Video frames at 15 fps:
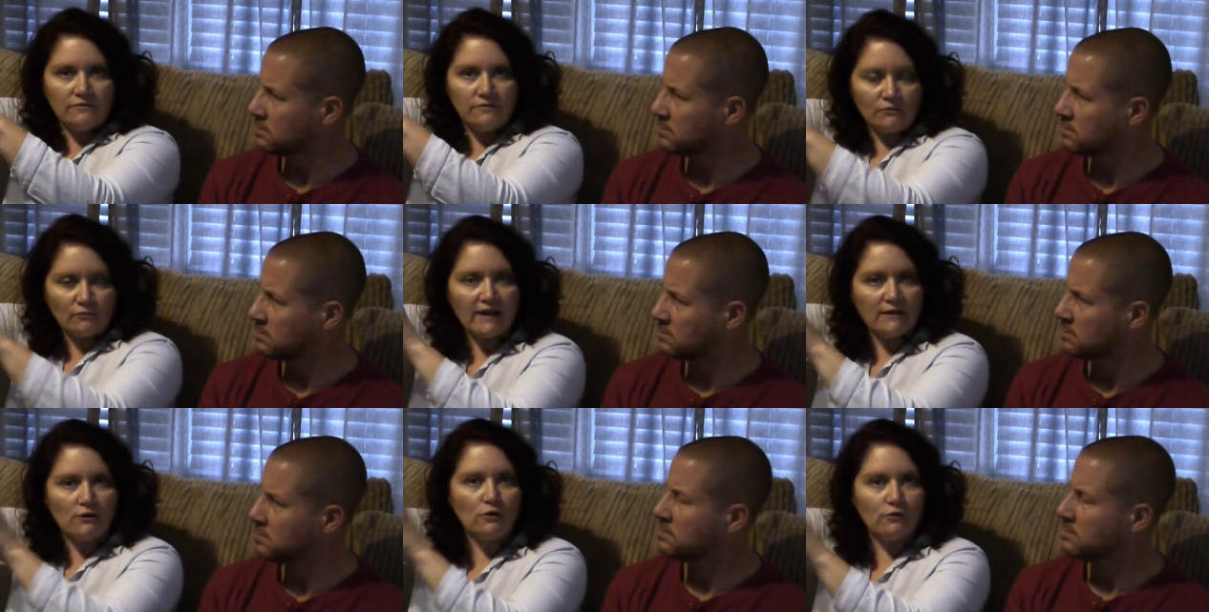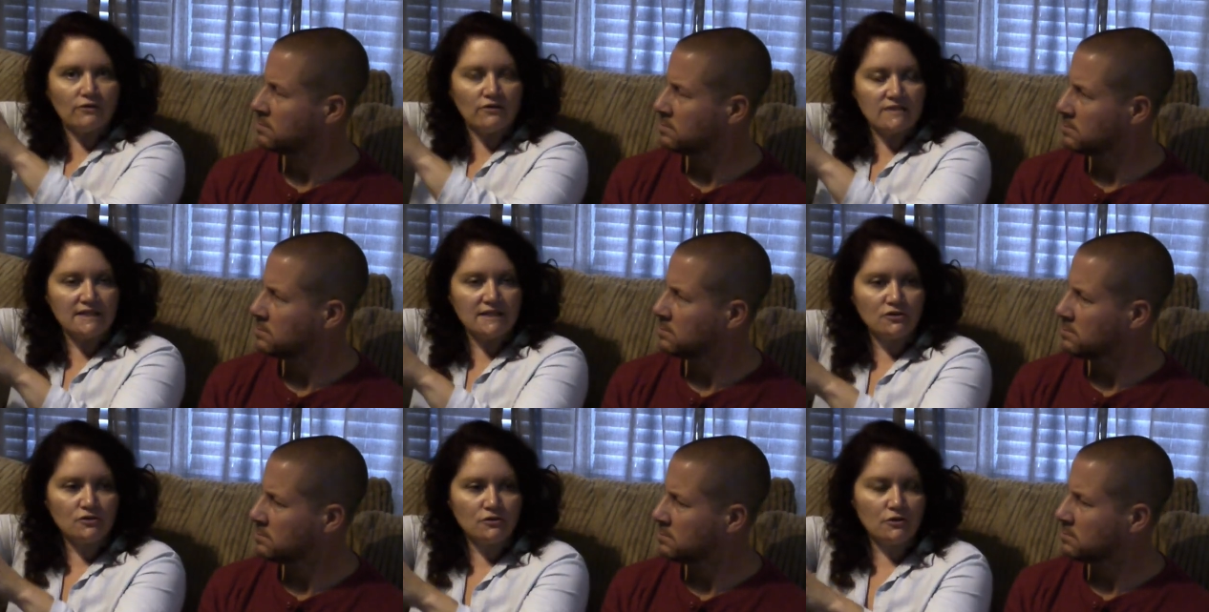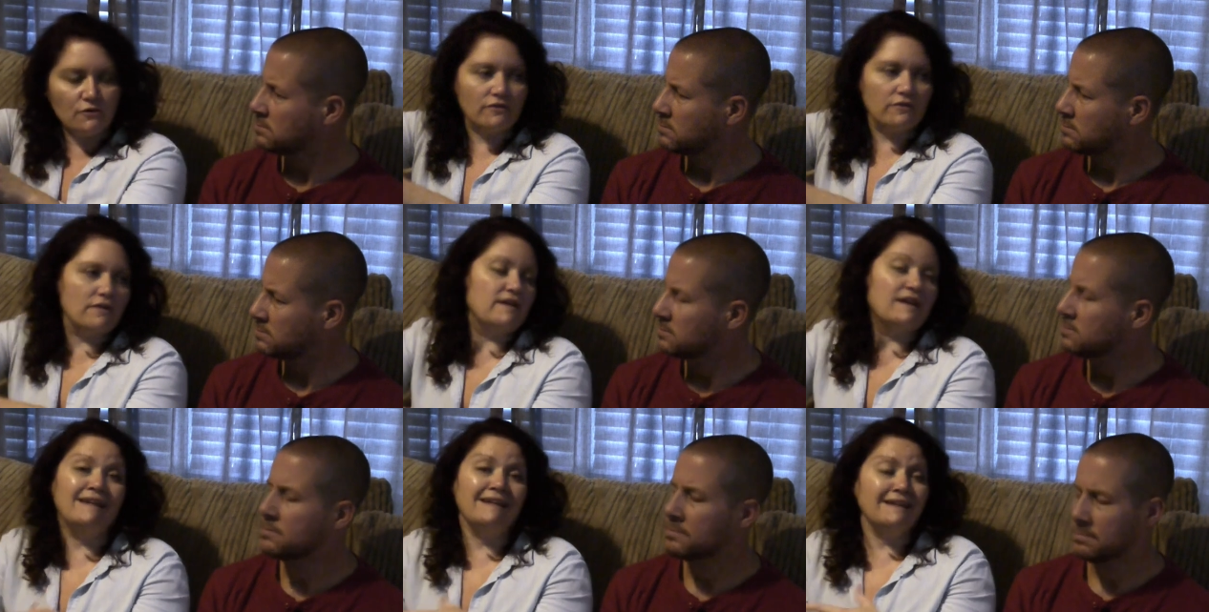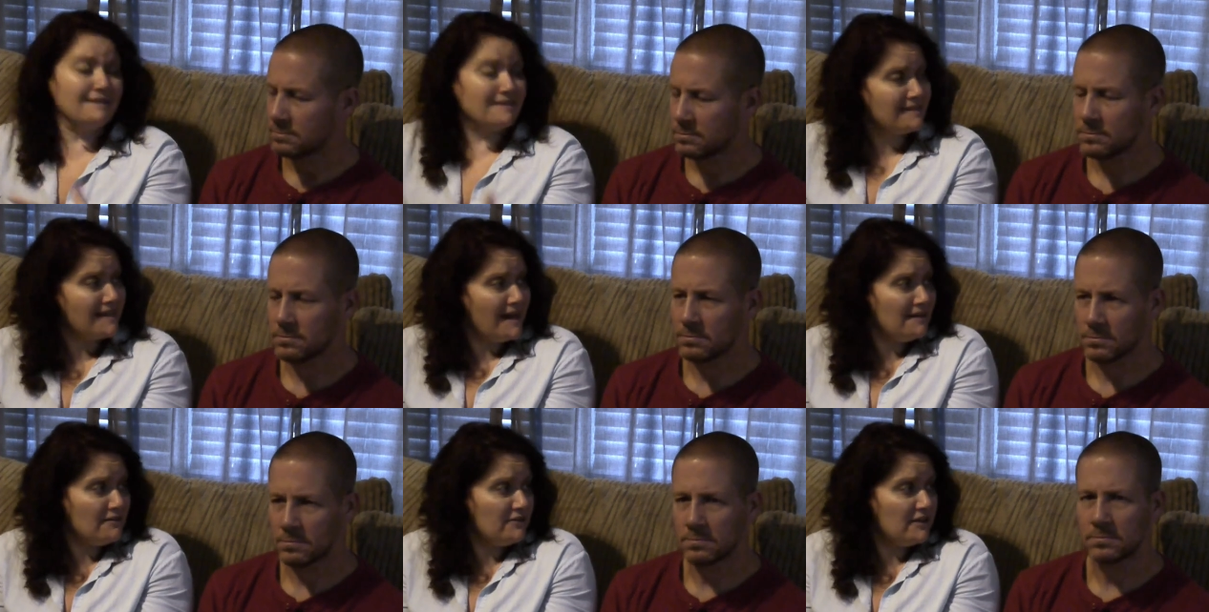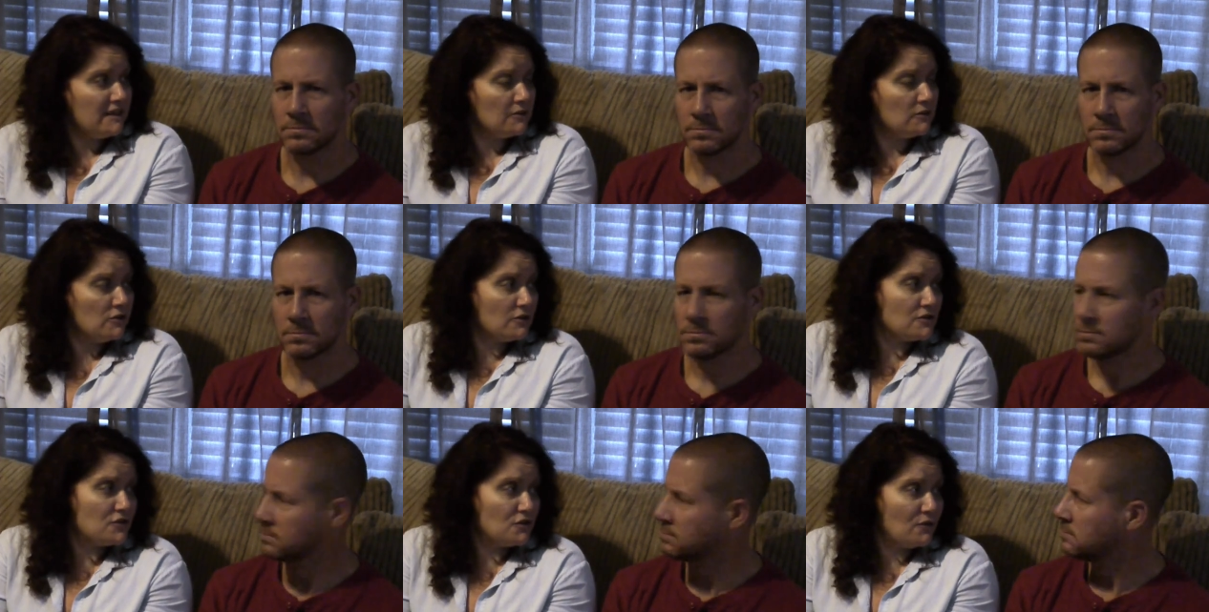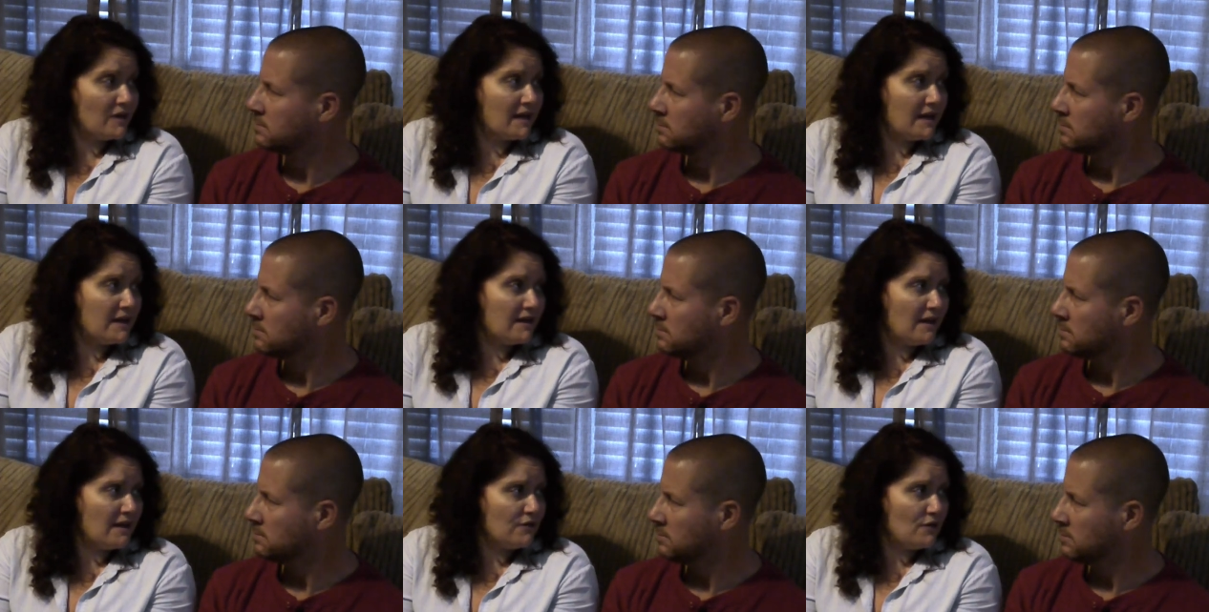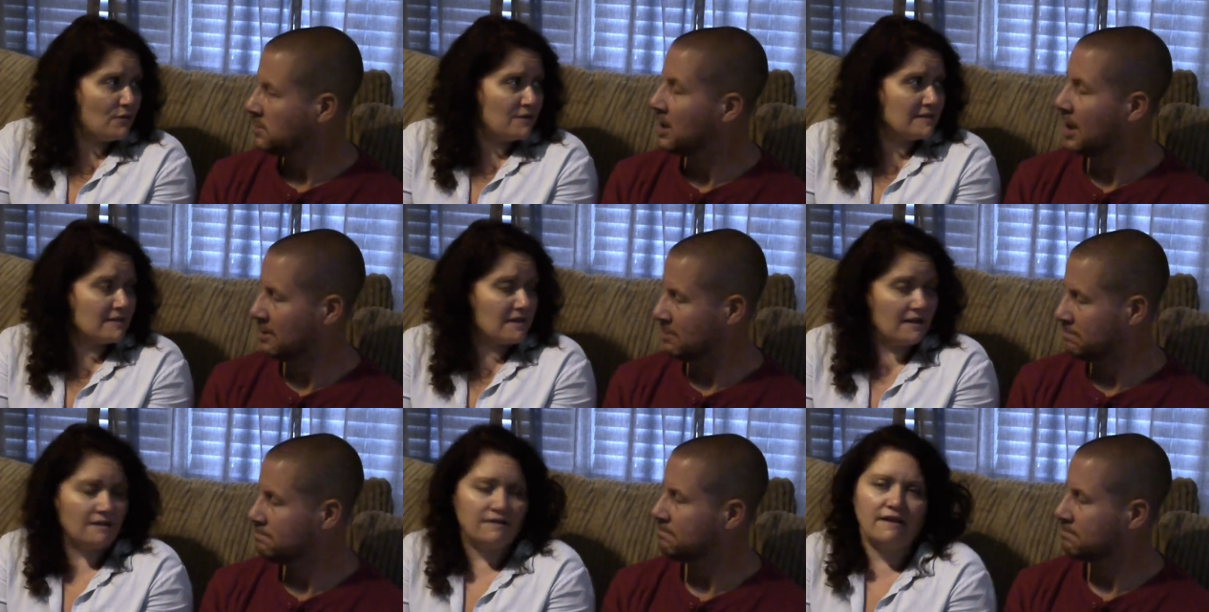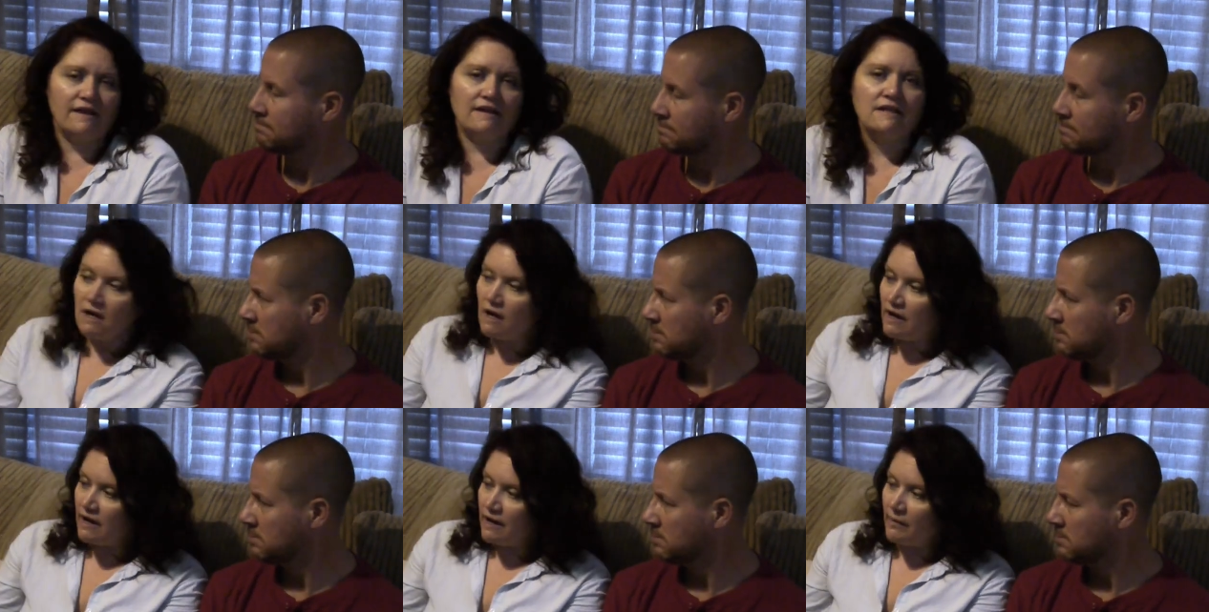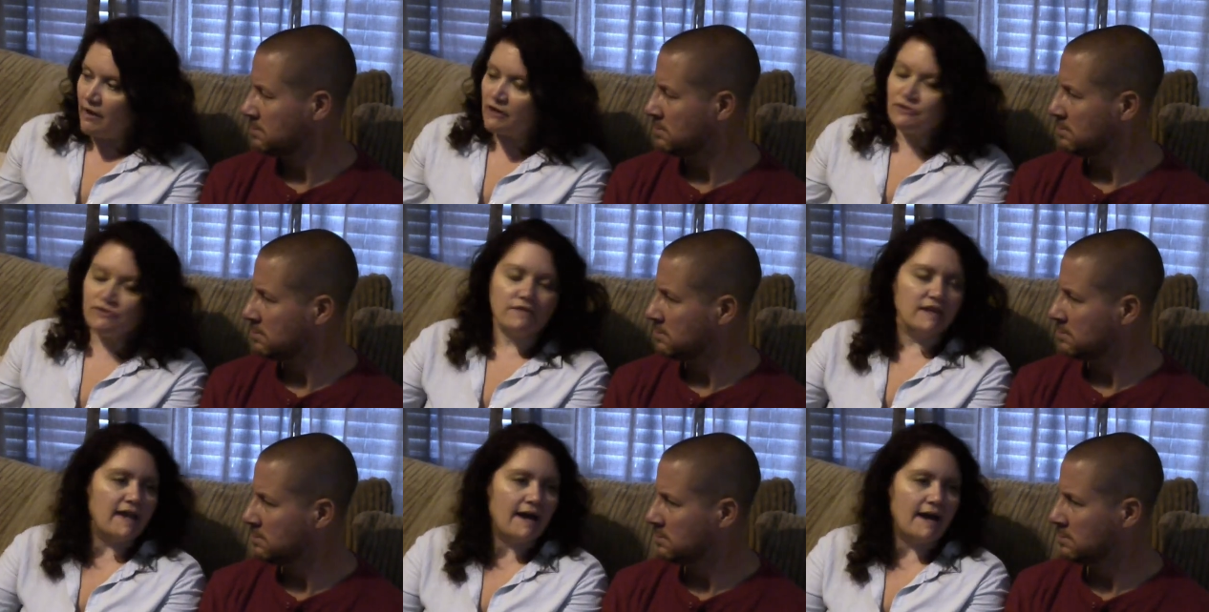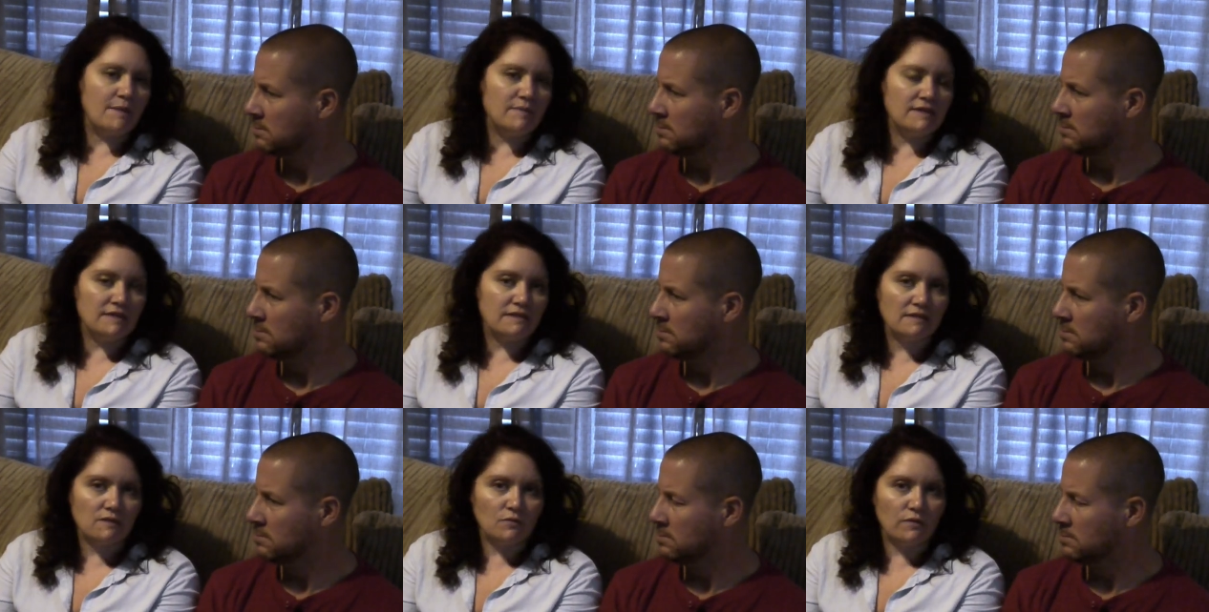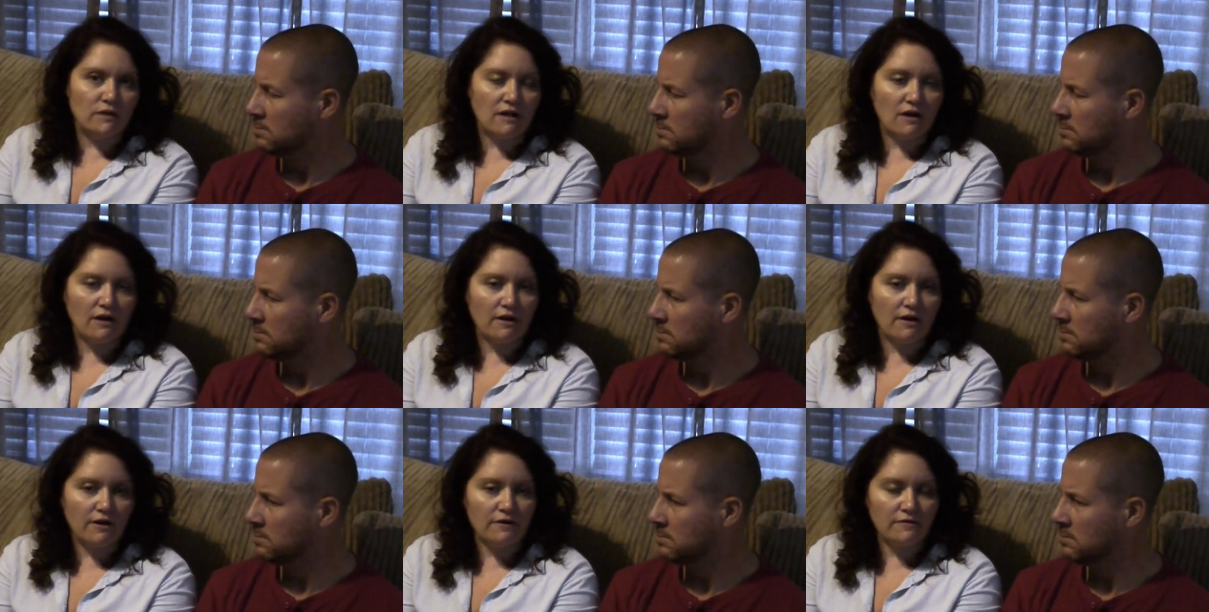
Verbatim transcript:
Speaker 1: right over, centered over the thing. And it's kind of a neat look to it. I, I've always liked that. Um, under the cabinets, we are,